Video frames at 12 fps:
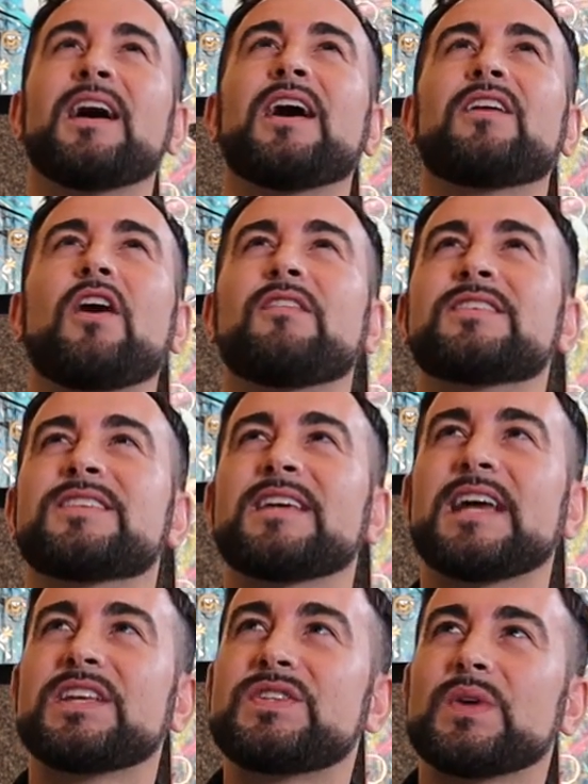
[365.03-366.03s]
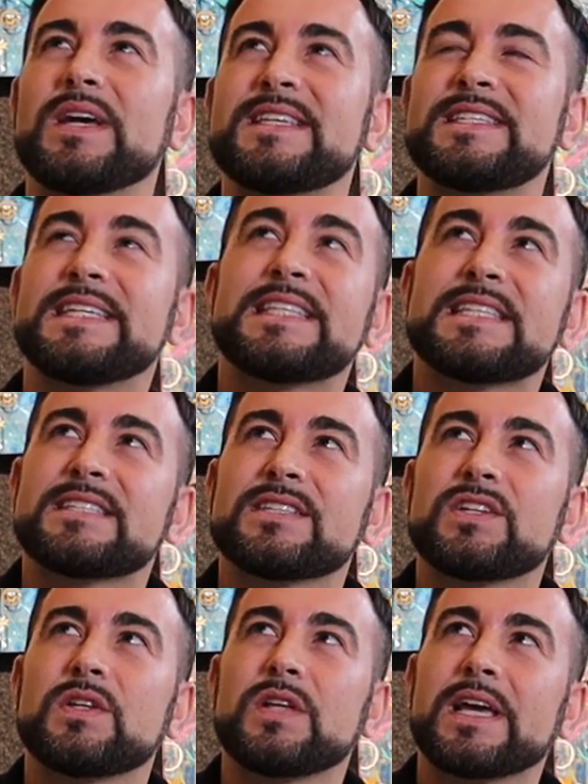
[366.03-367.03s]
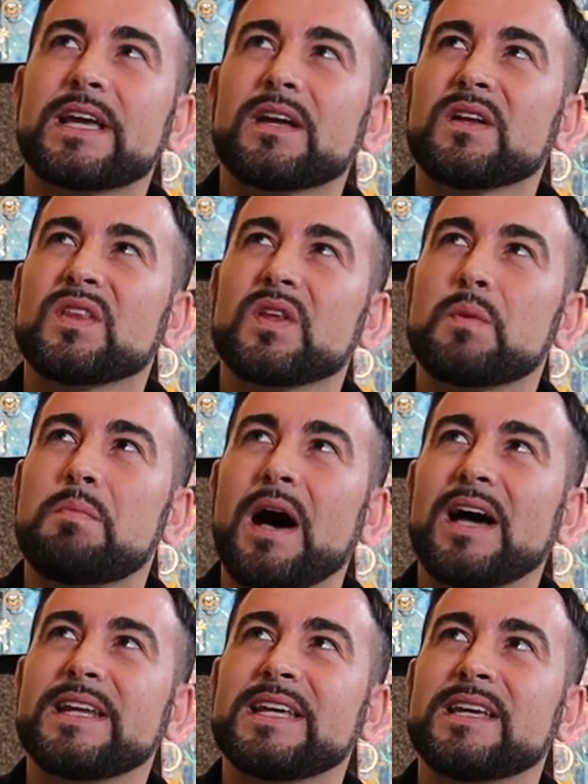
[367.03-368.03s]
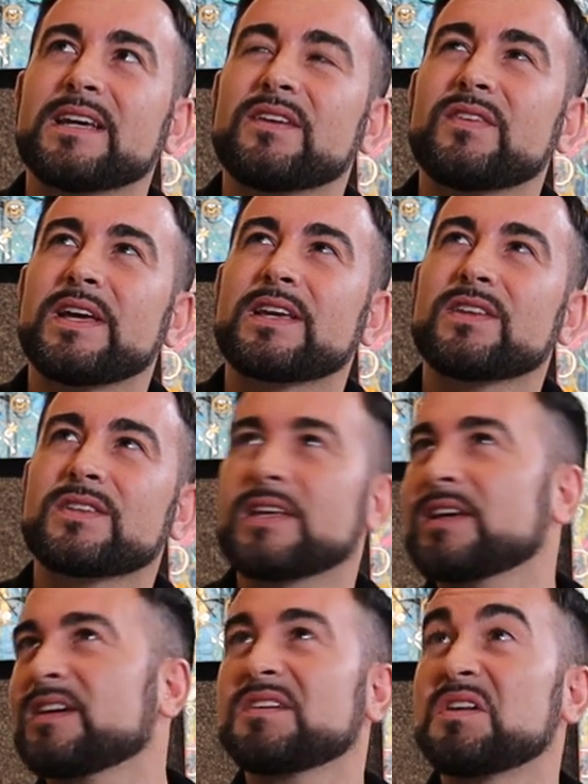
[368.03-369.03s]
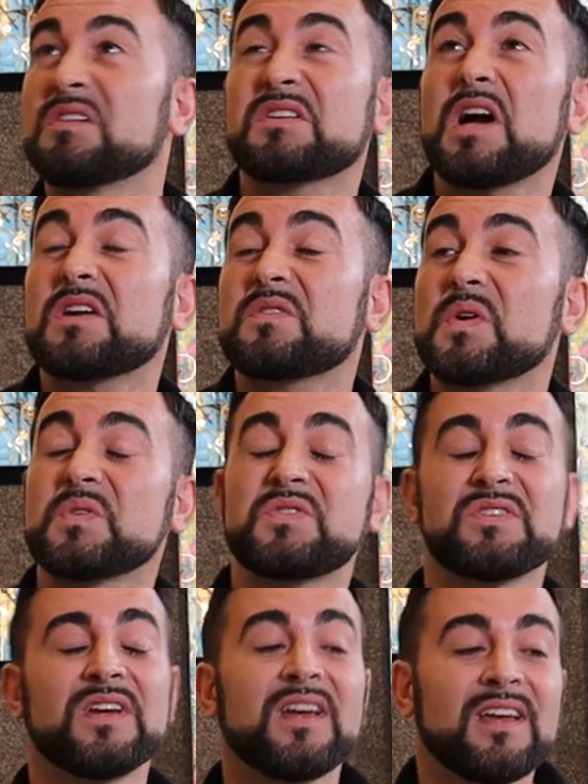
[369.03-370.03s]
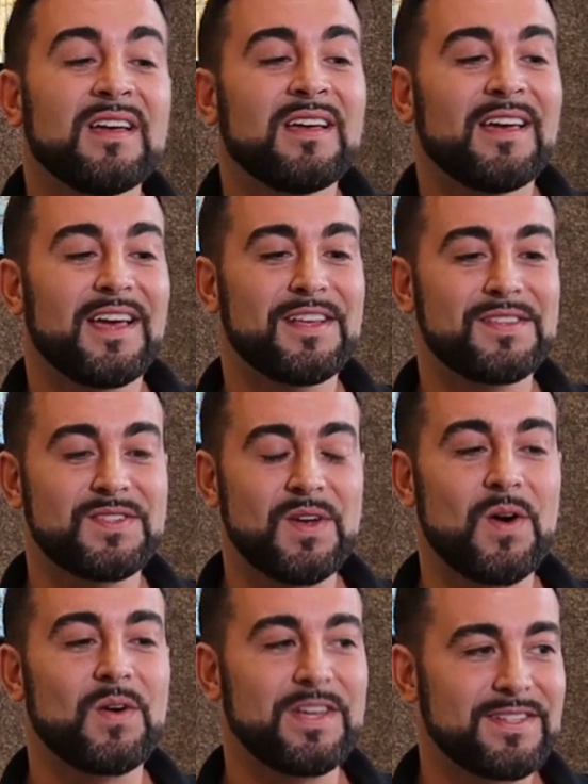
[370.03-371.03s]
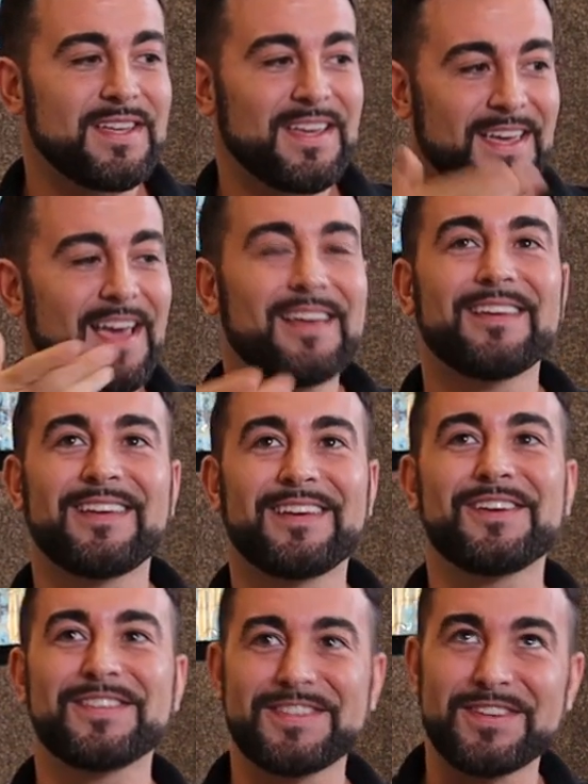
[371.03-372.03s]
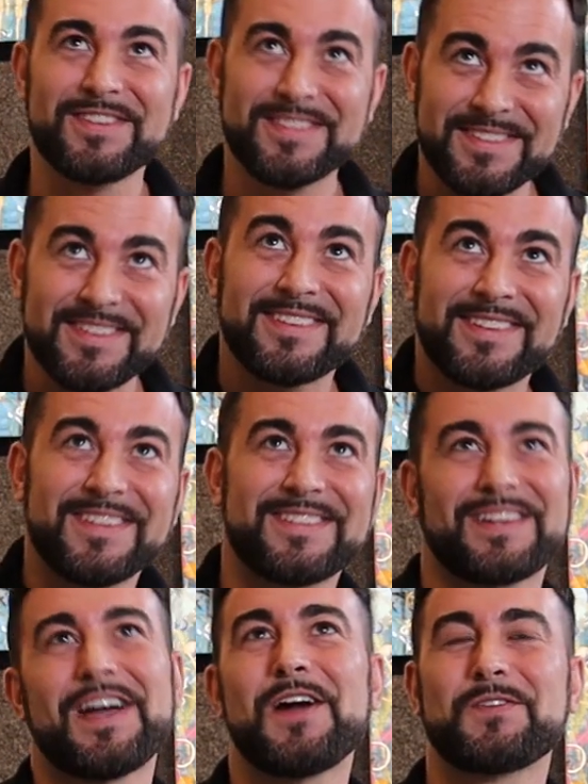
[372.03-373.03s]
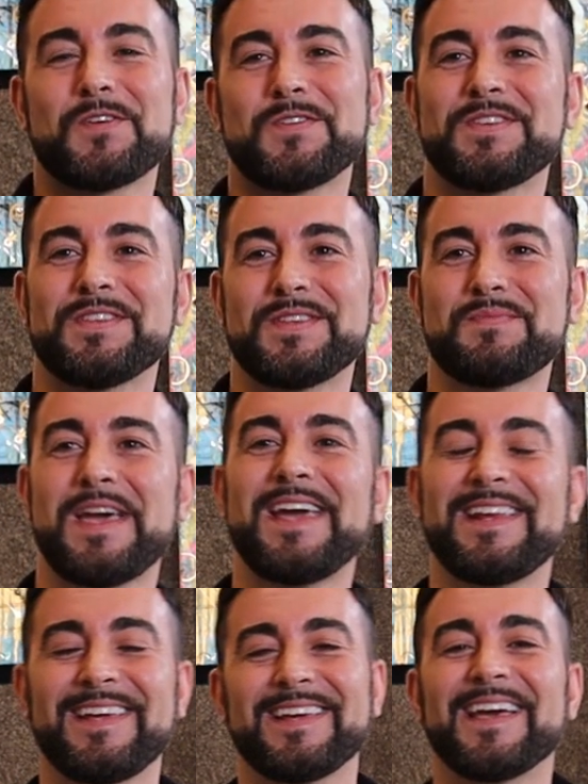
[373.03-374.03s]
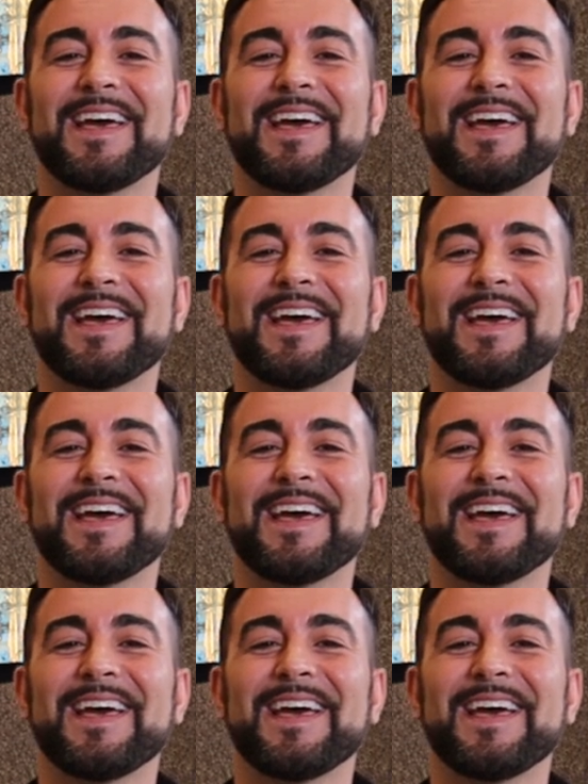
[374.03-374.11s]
And then all of a sudden I see this little body of, like, it looked like a, you know, cockroach. And so he's like, "Yeah." He goes, there's a cockroach in this painting.